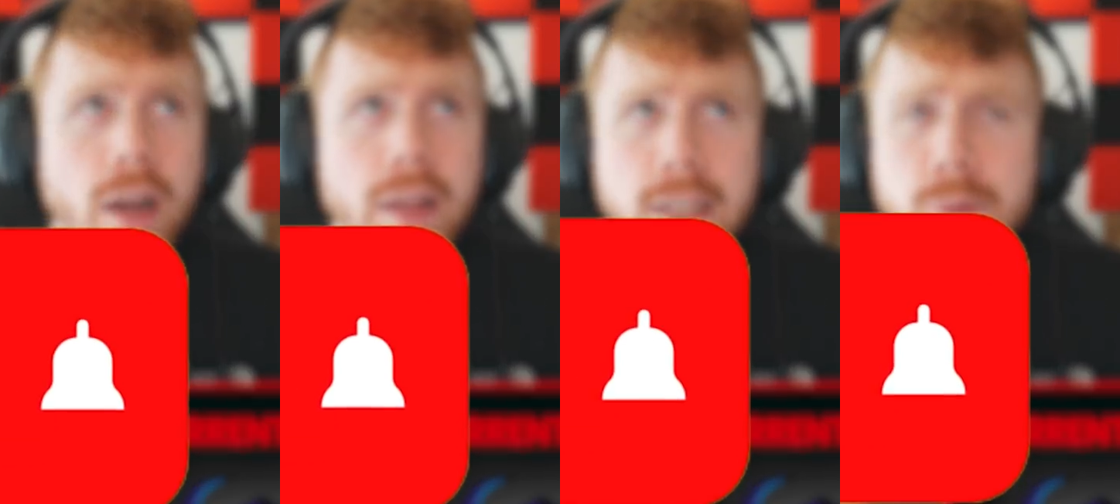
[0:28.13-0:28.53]

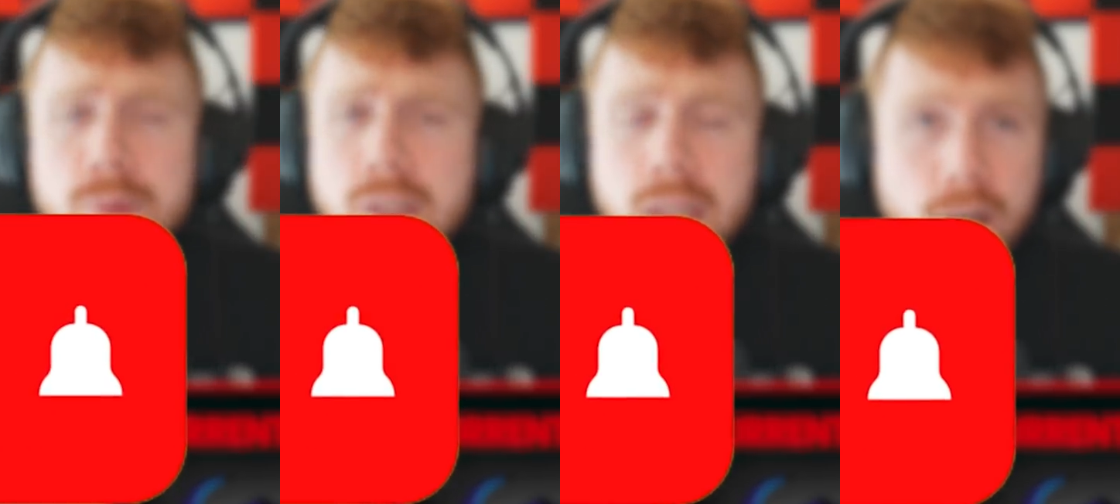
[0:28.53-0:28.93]
I think he
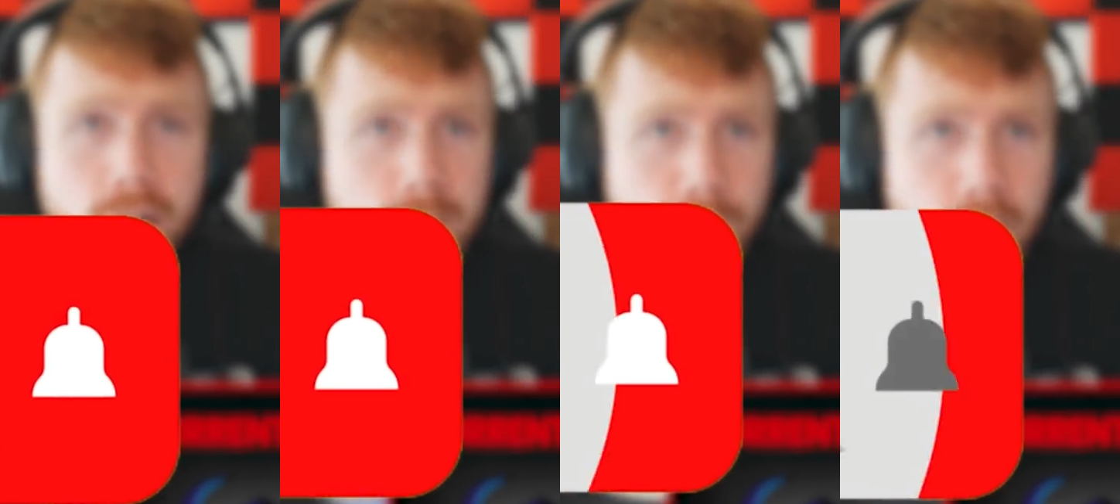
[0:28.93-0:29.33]
was the
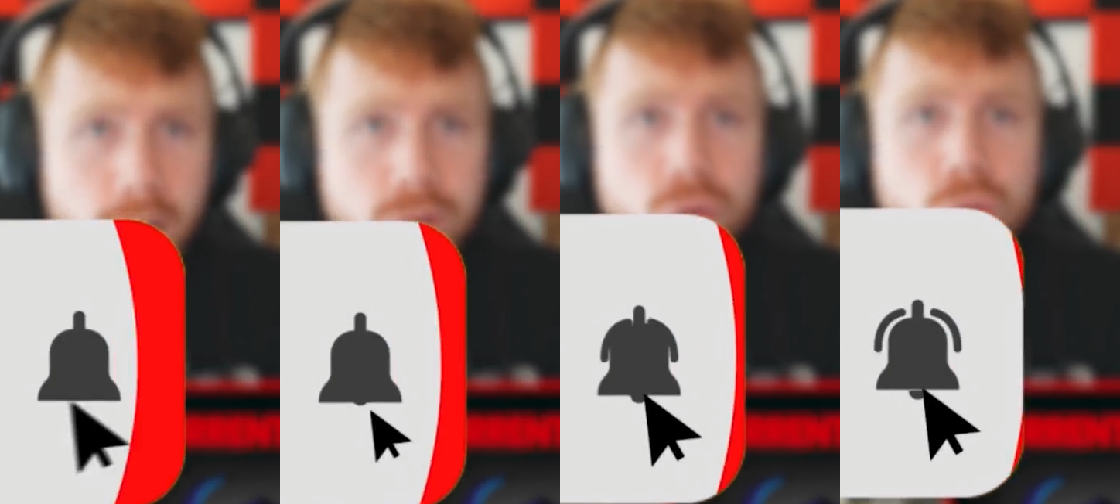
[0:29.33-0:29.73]
youngest
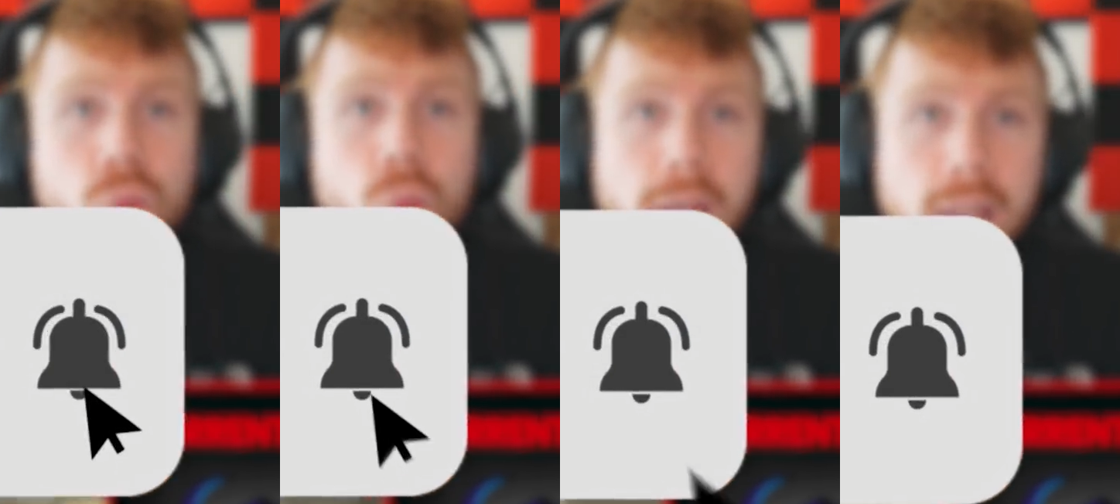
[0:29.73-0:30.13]
player to
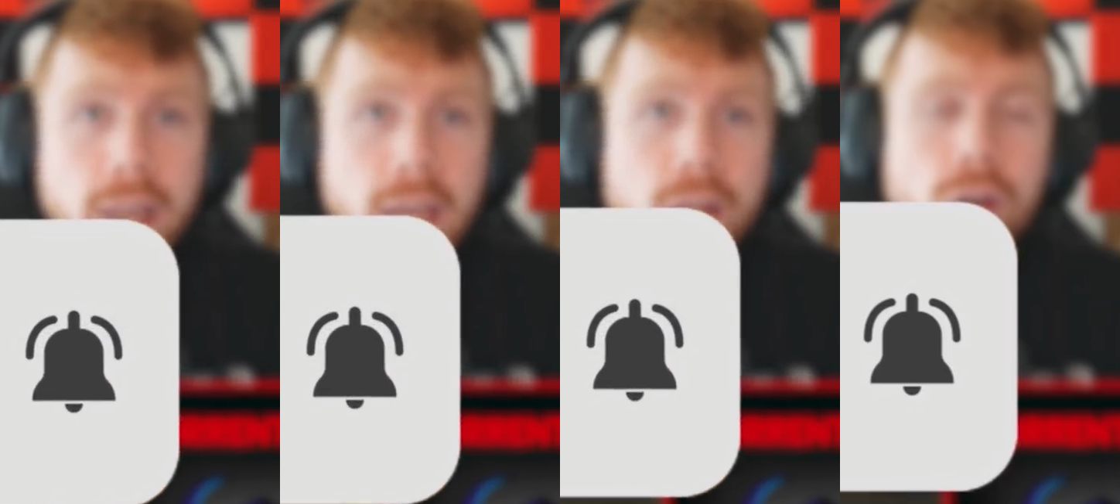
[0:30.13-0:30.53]
win
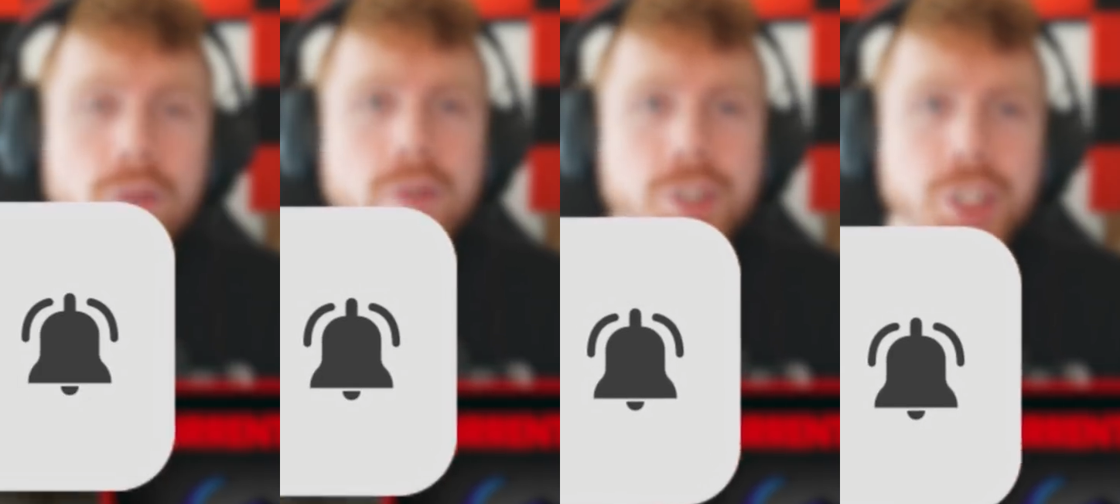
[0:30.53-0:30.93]
a Call
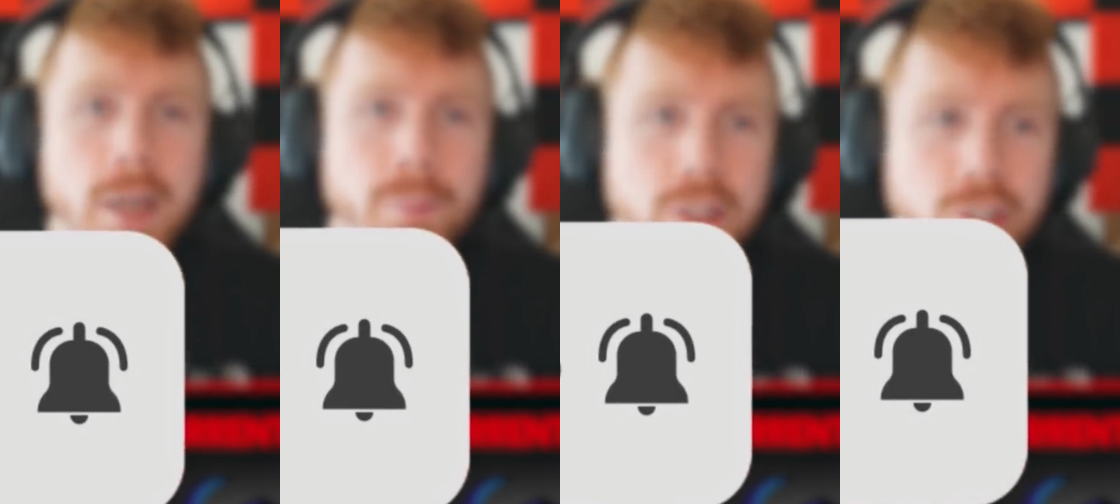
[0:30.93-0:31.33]
of Duty
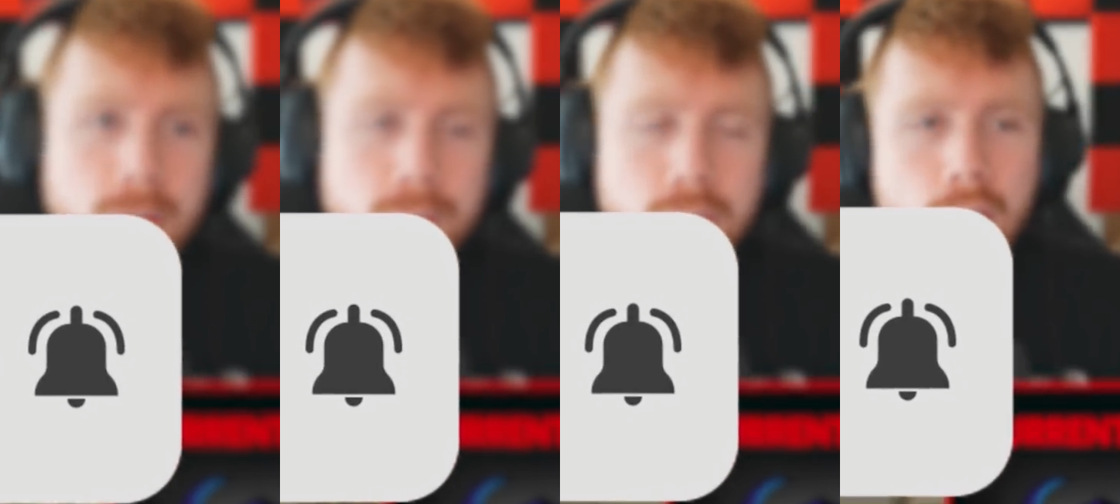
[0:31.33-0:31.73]

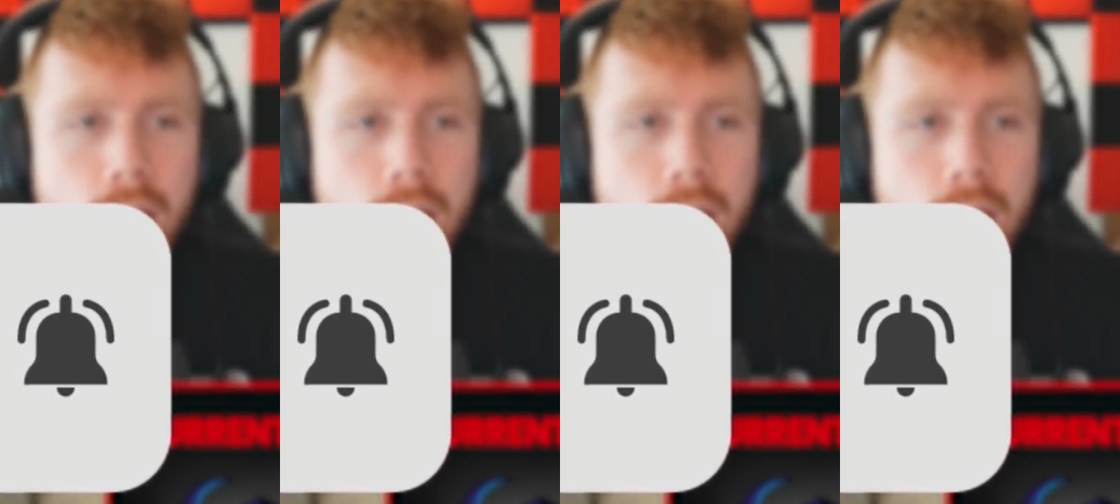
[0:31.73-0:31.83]
championships.